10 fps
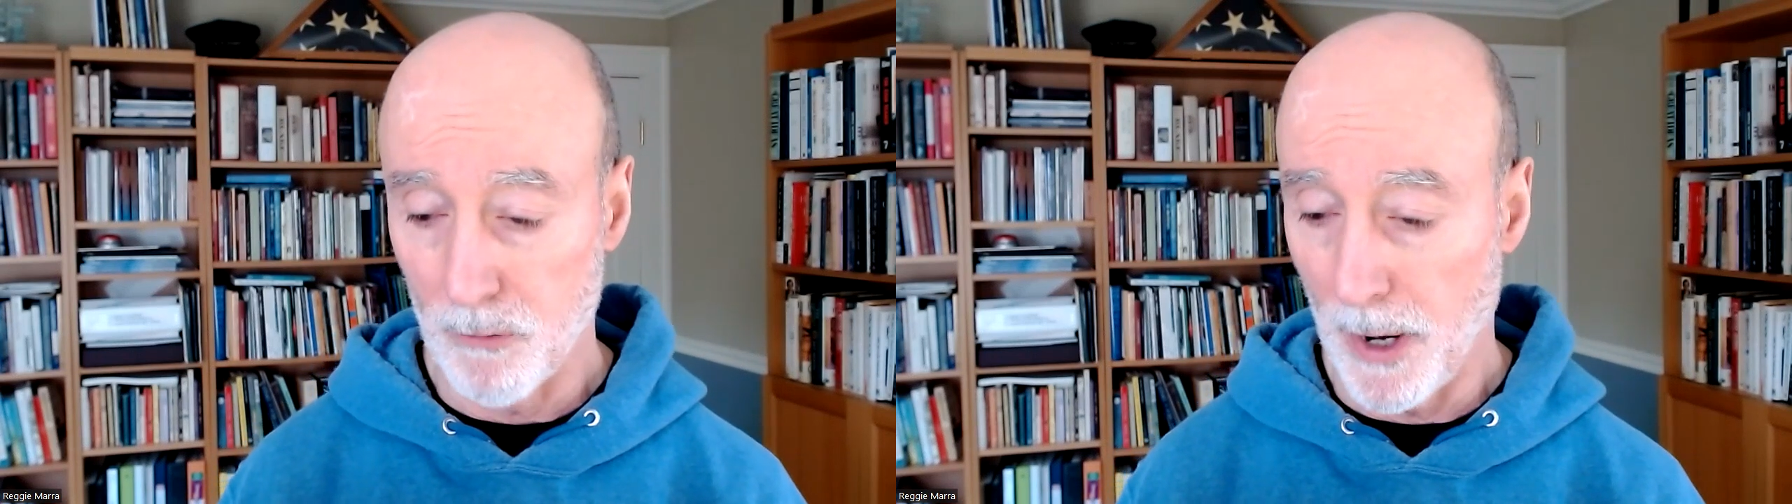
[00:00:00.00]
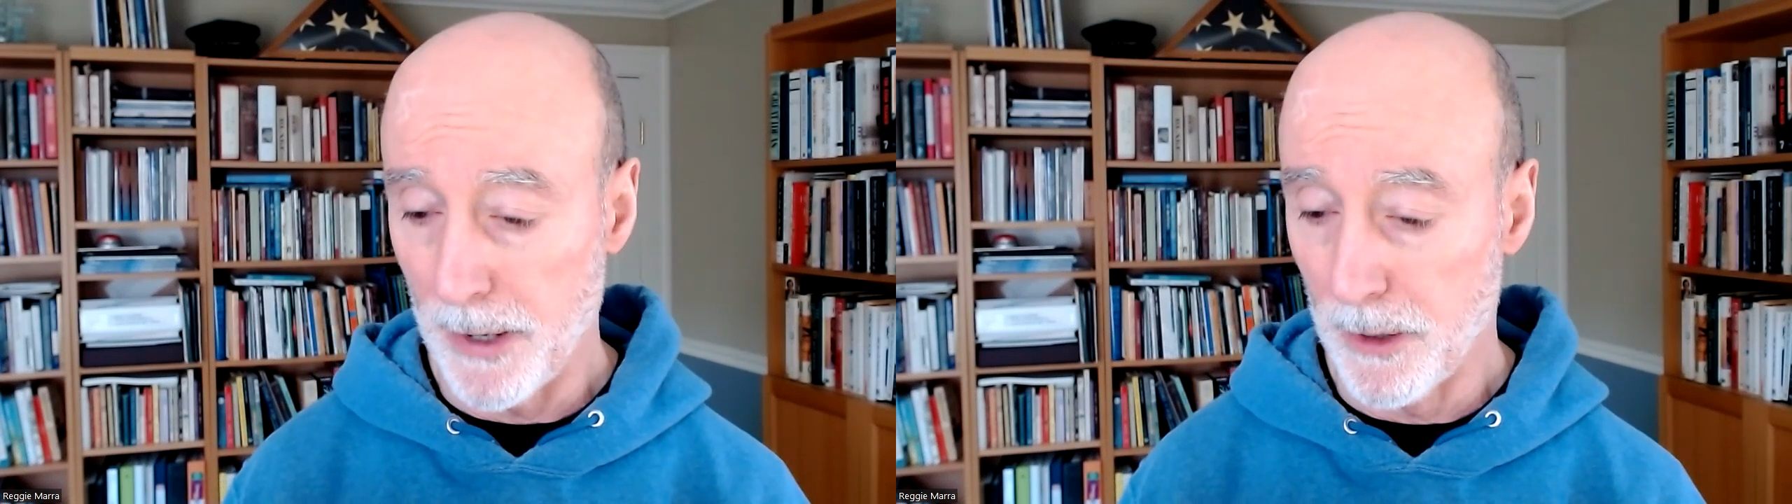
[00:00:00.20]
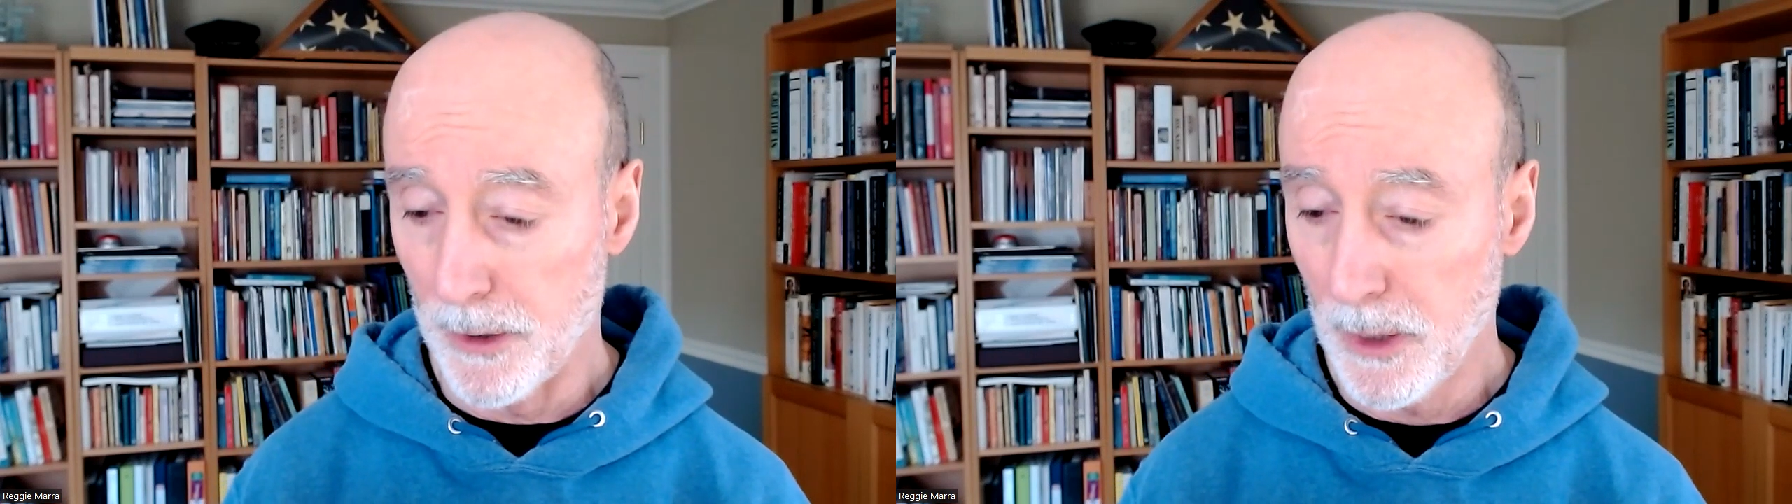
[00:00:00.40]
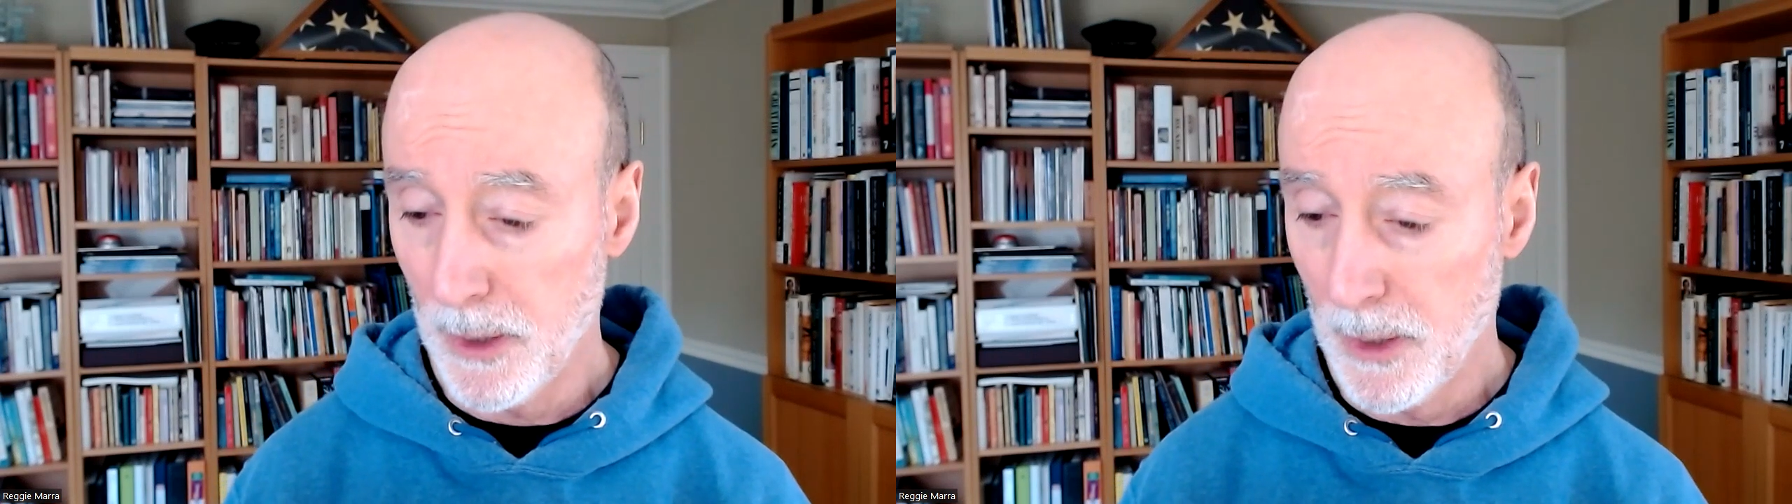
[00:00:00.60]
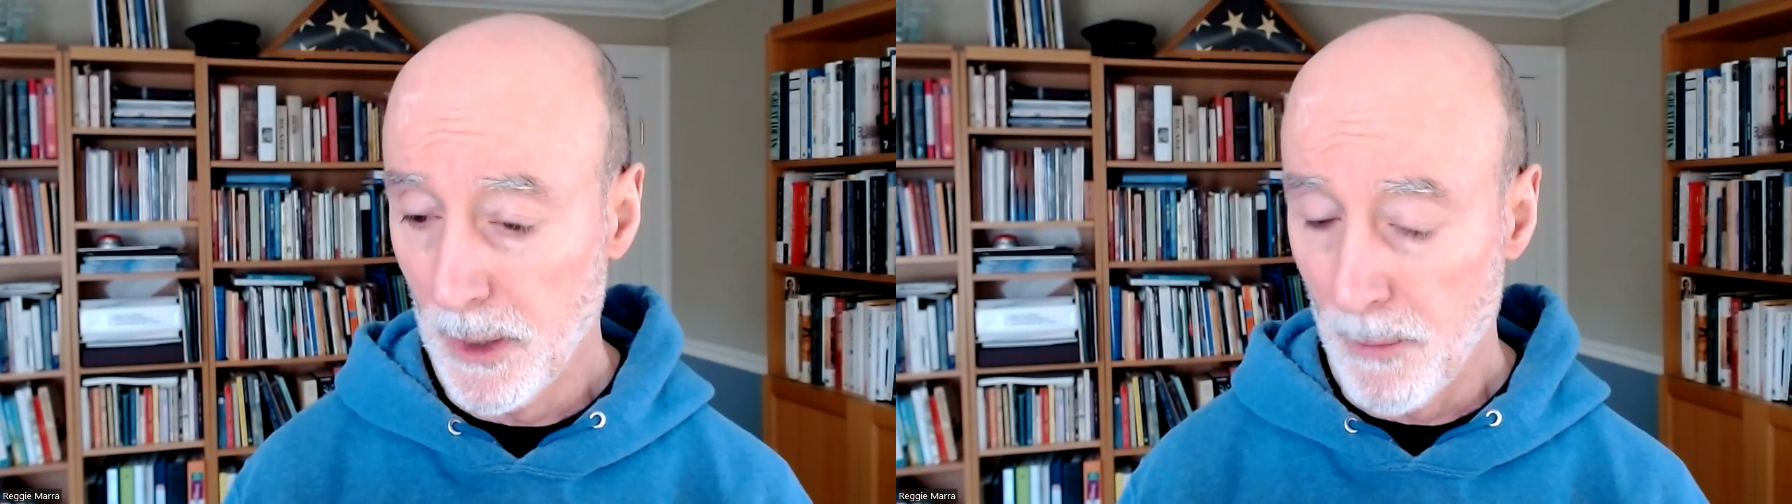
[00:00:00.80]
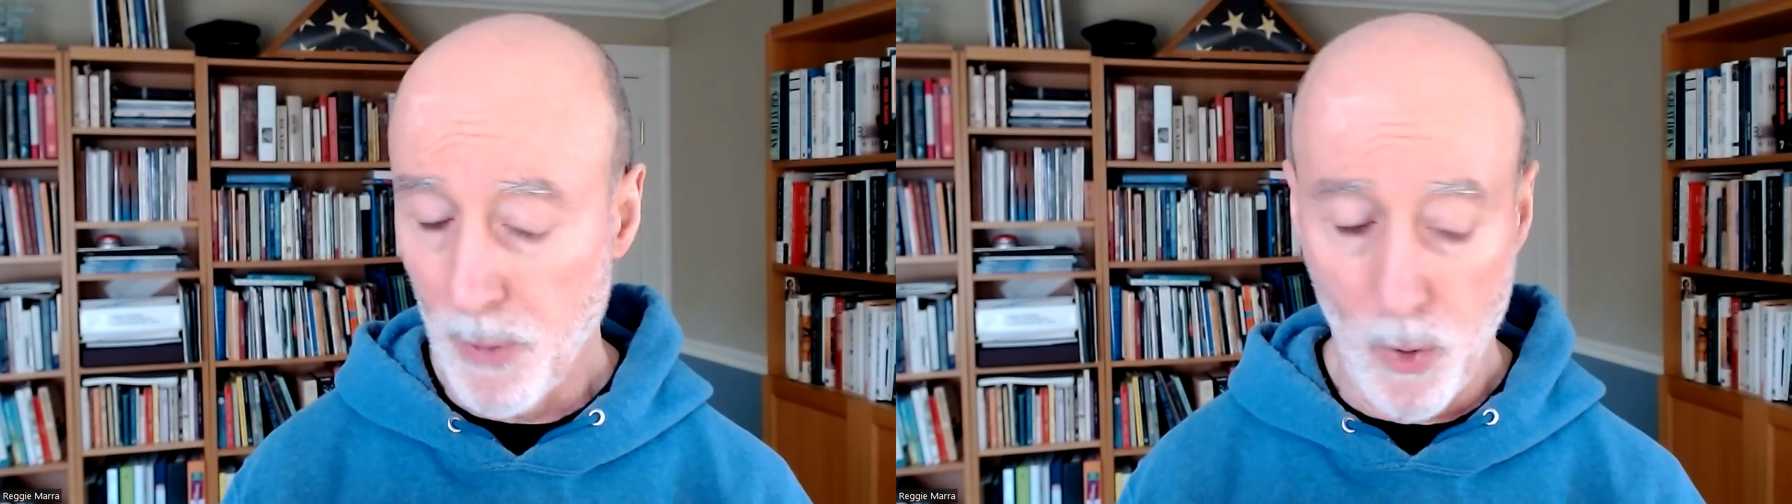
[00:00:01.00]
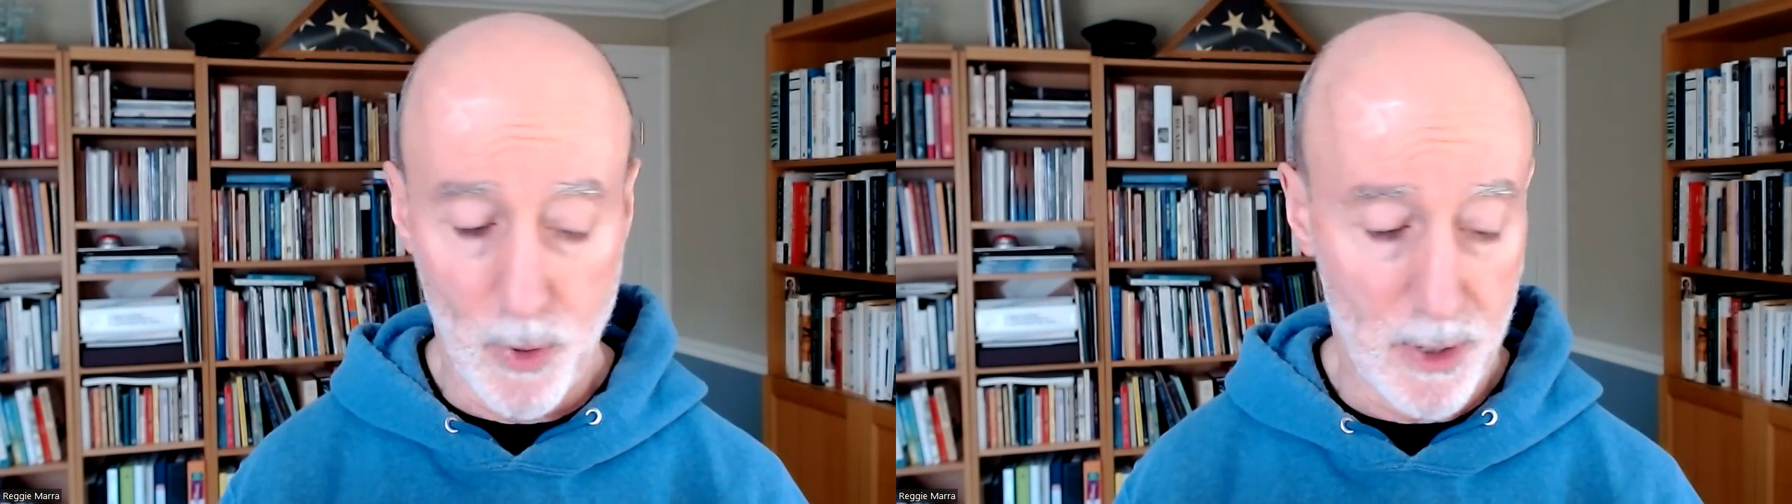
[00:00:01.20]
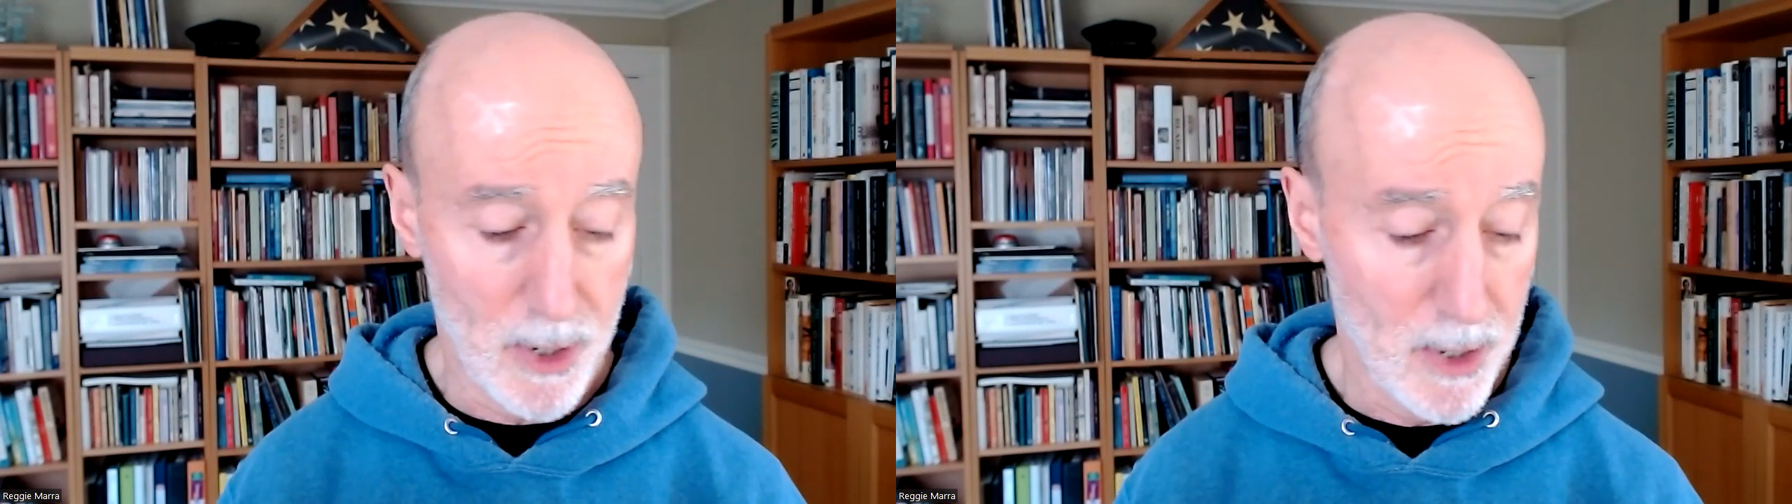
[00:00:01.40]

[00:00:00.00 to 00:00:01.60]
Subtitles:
writer, poet,